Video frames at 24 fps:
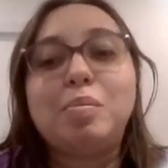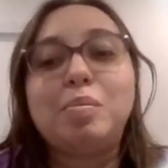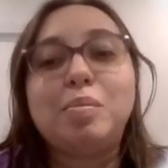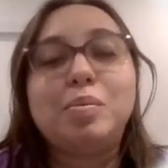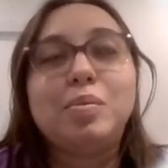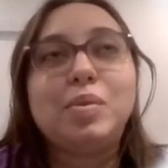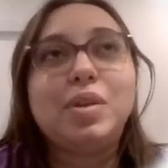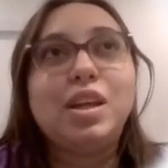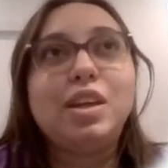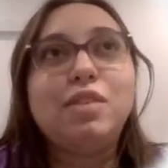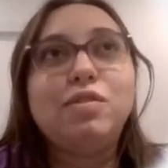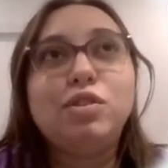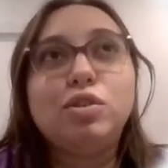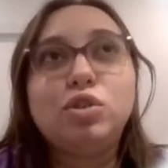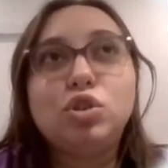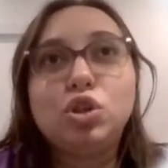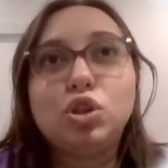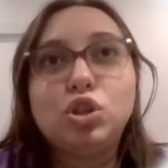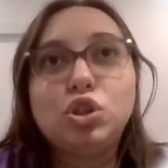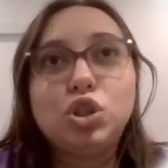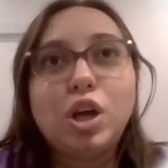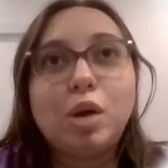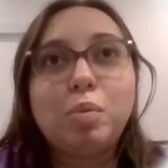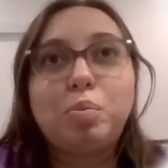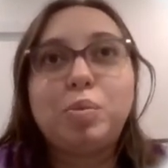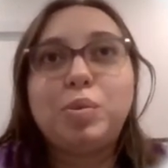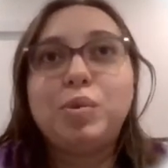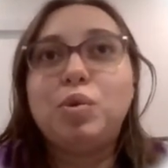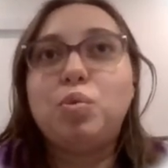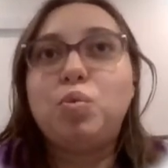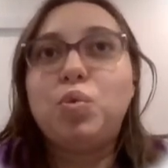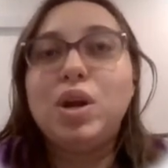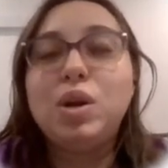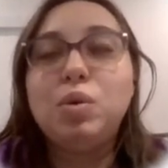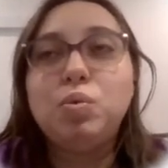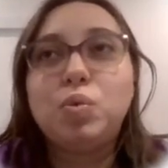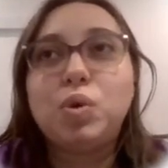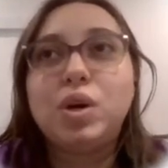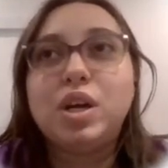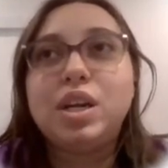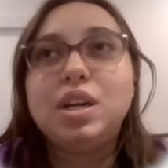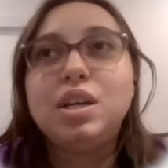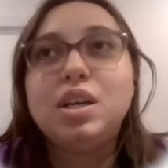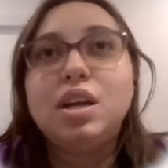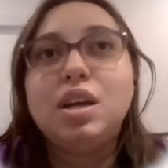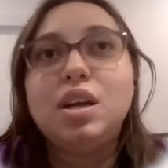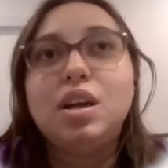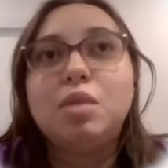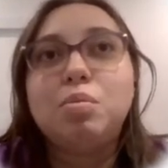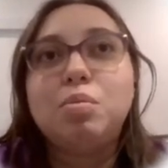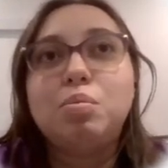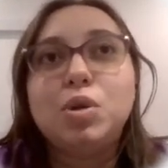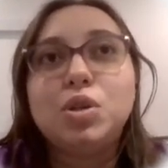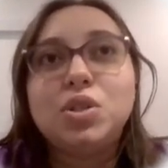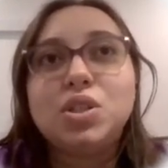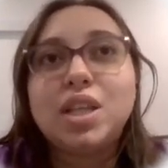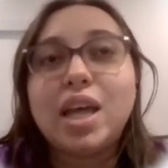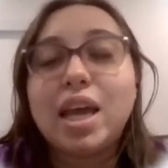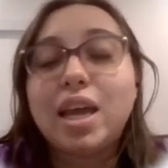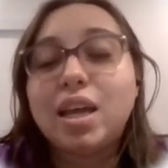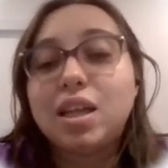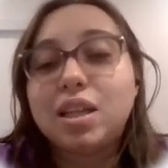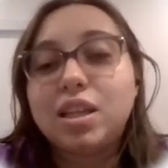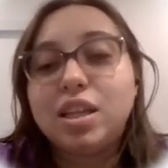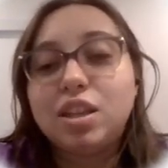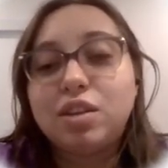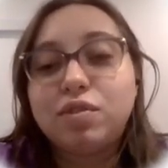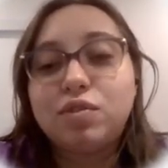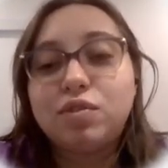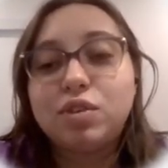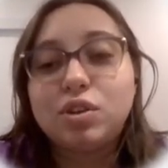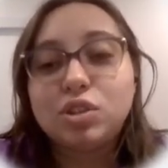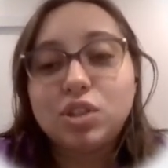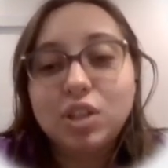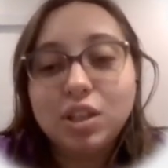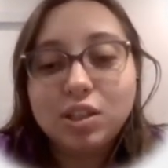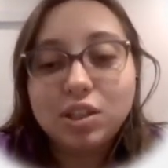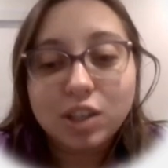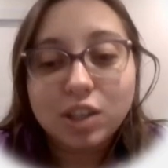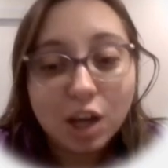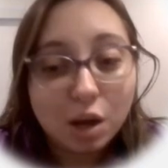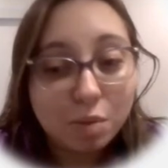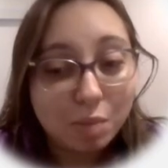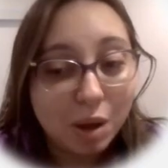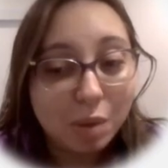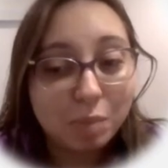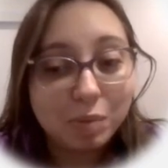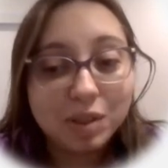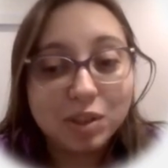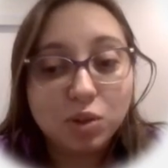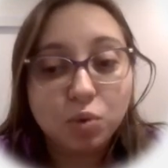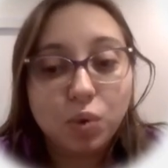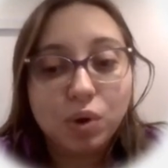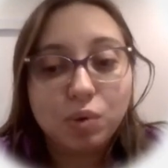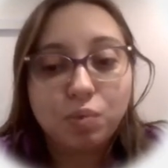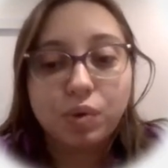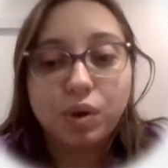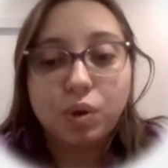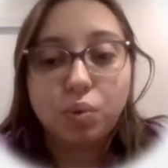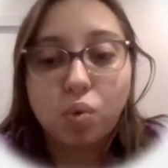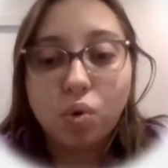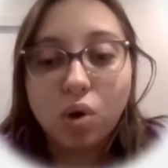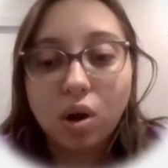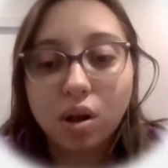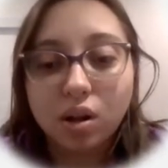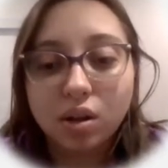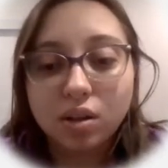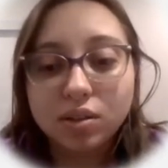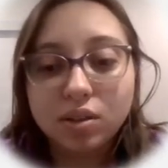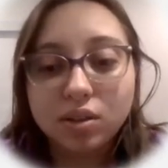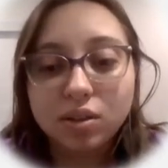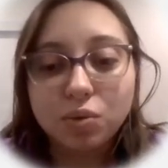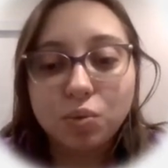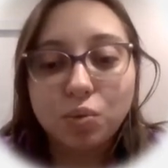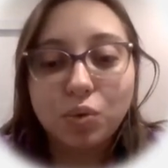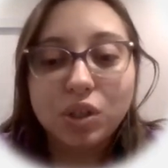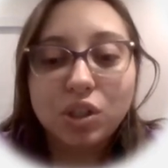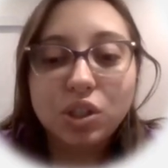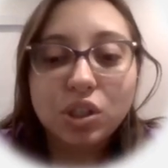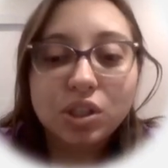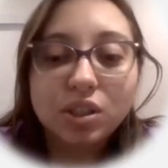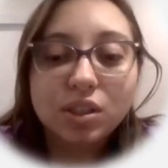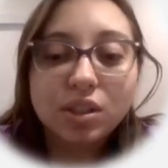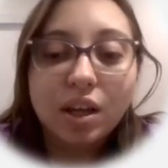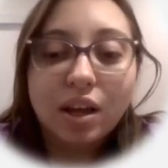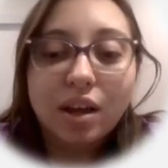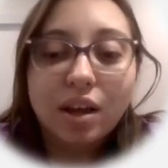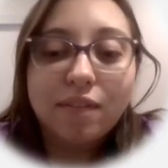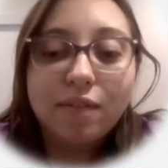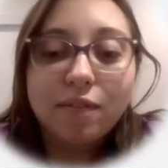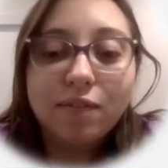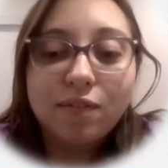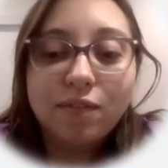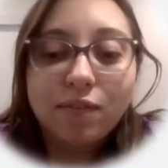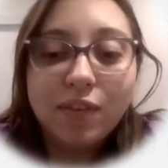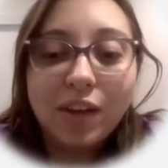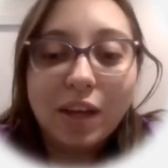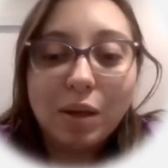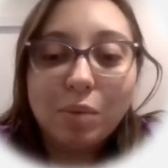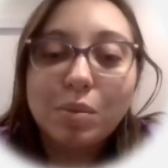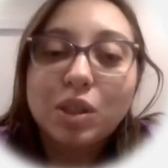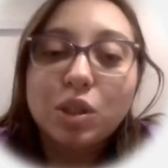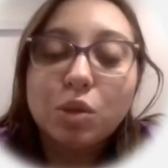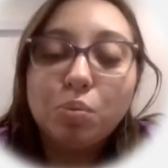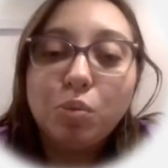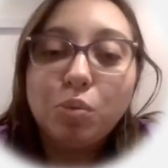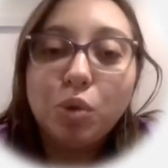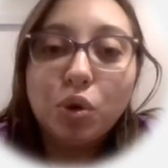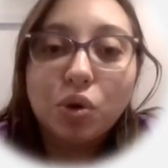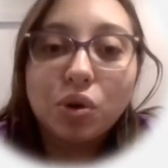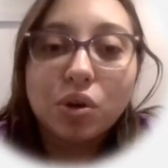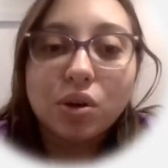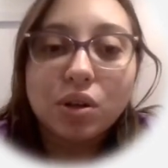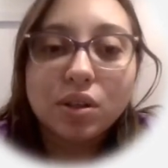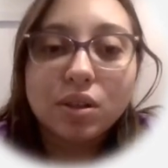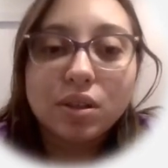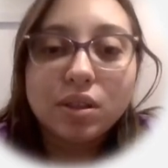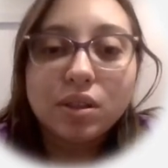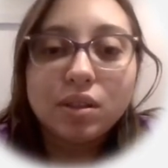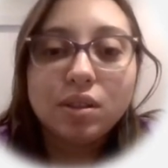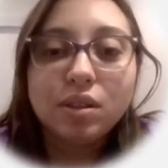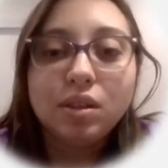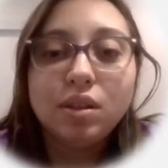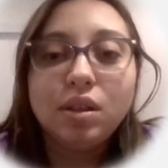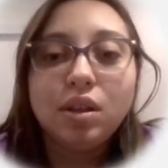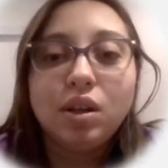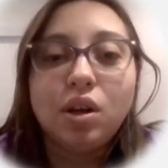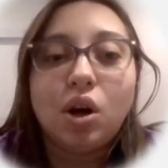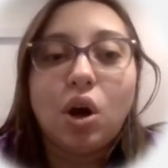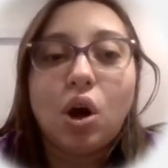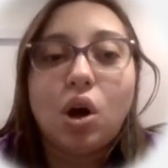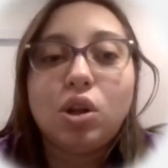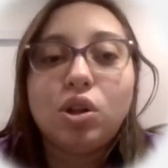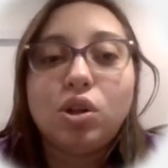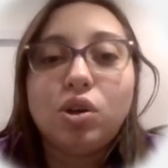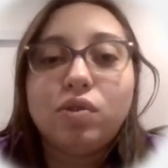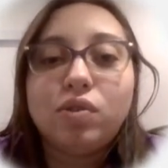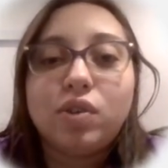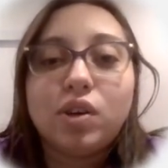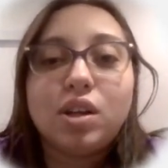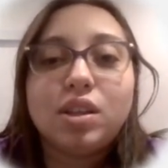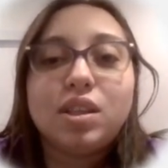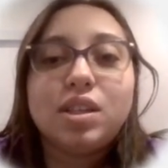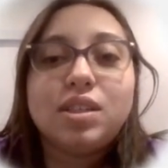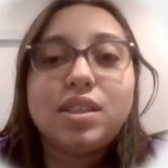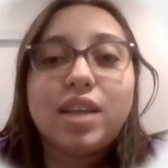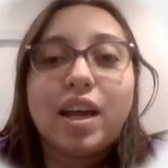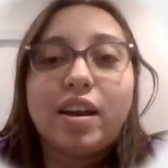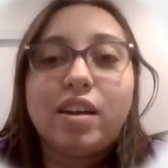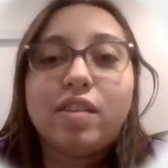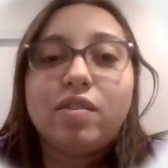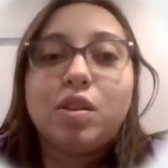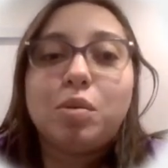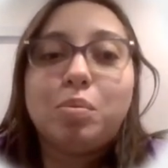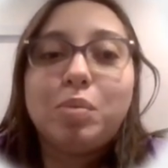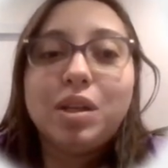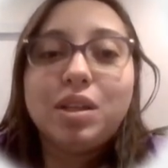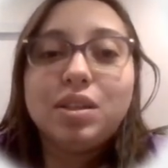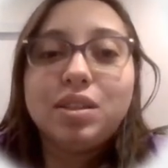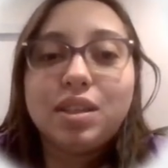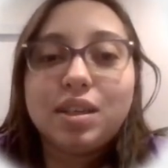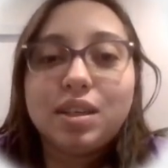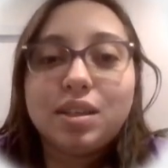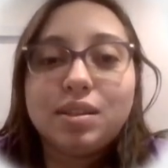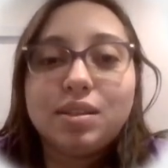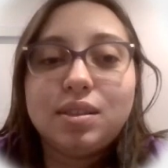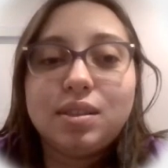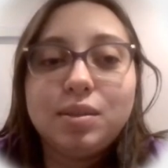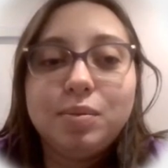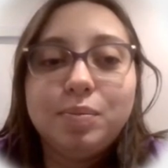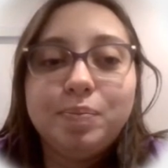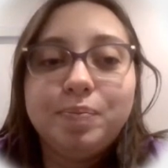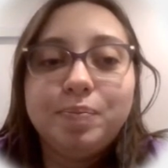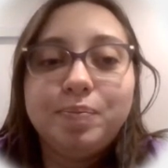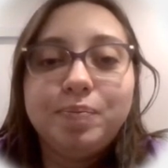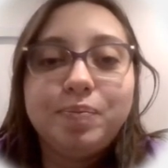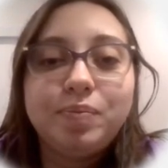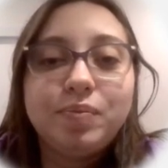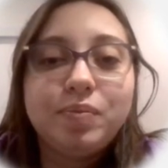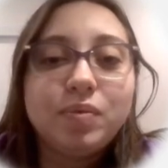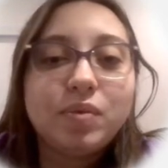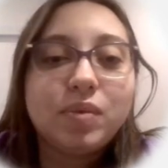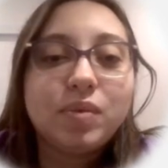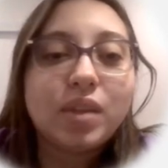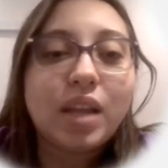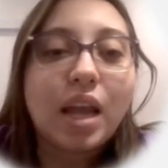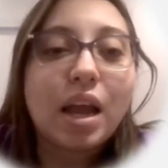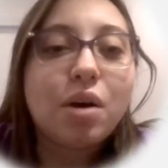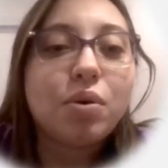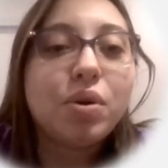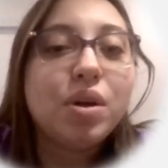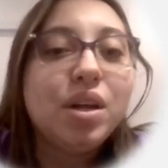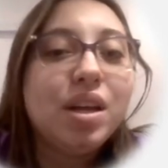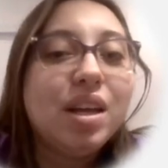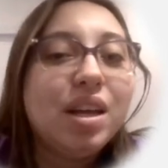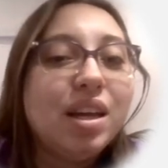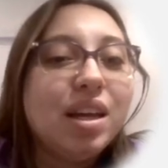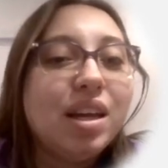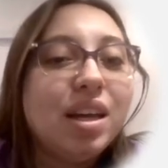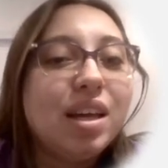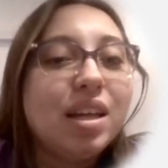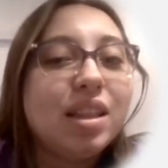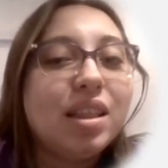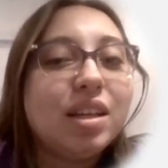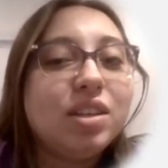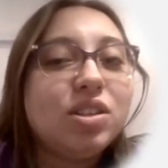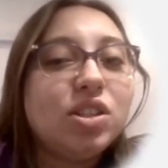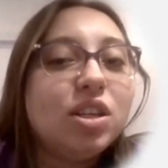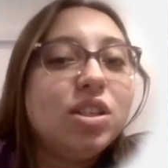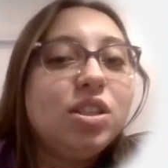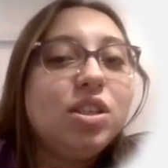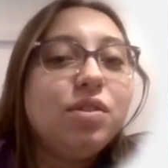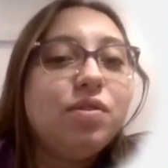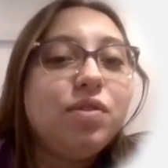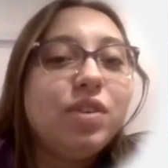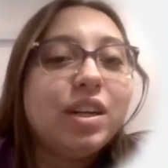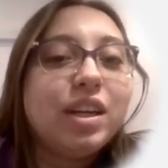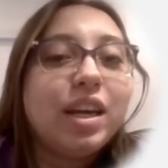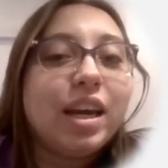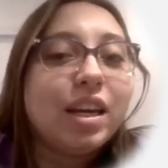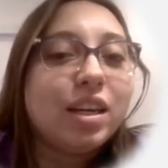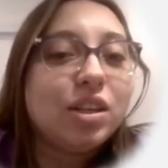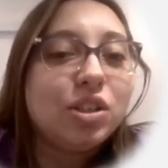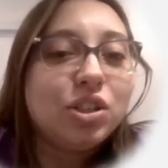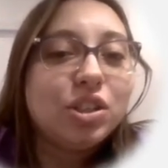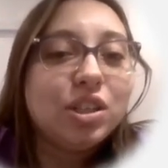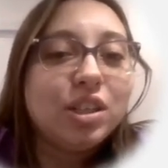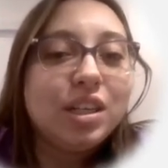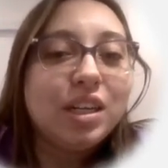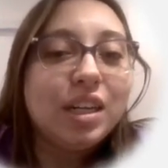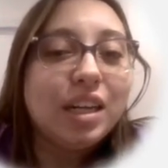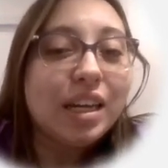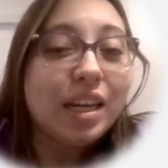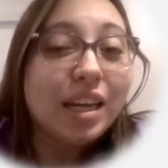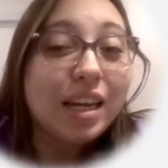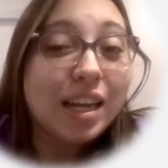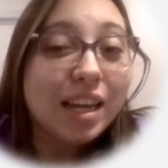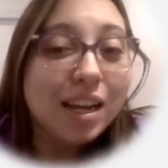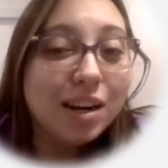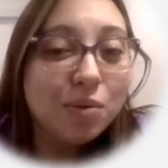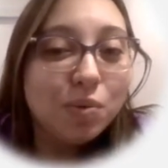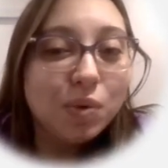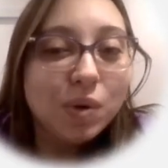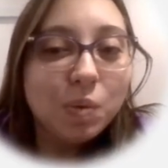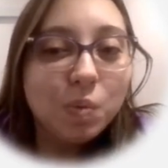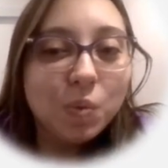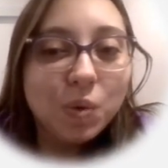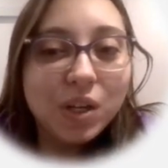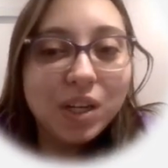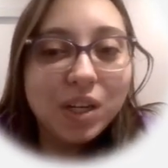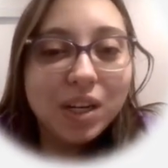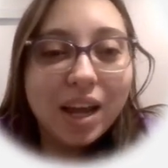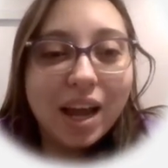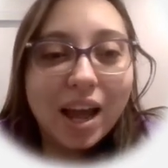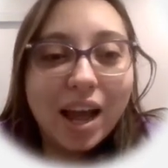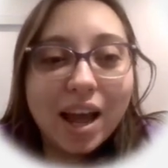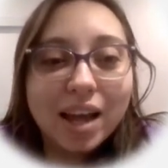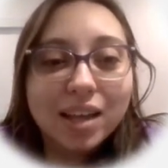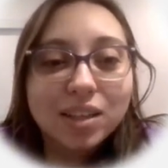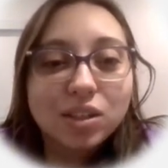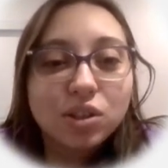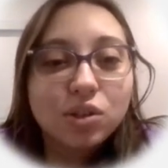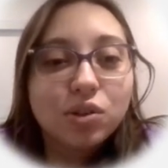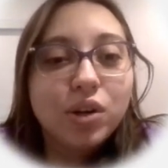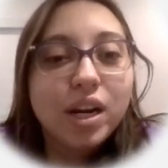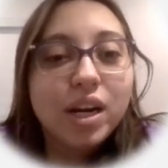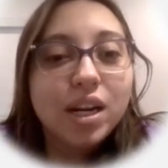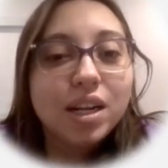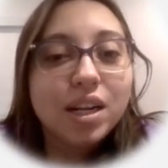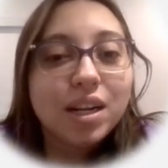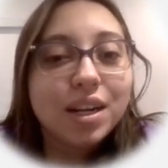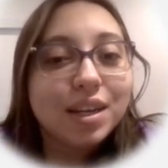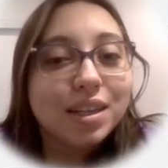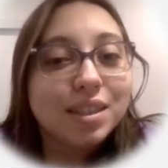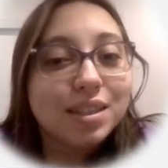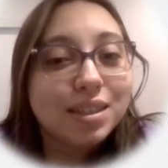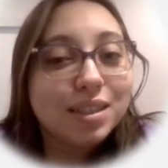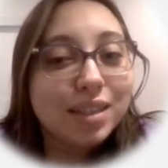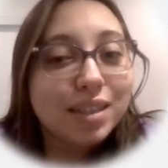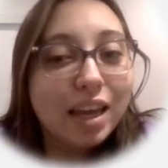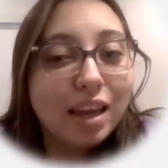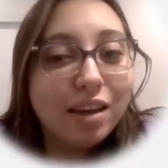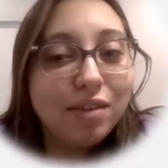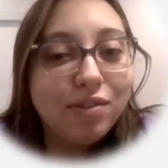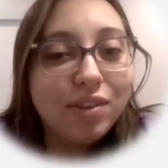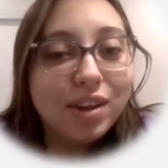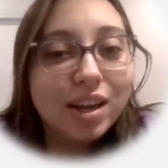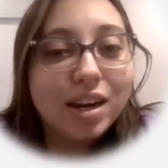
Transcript: if you search up Wynwood, most likely the first thing to come up is Wynwood Walls, which is famous murals all over on the side of the buildings. Now, the gentrification in Wynwood has created a safe and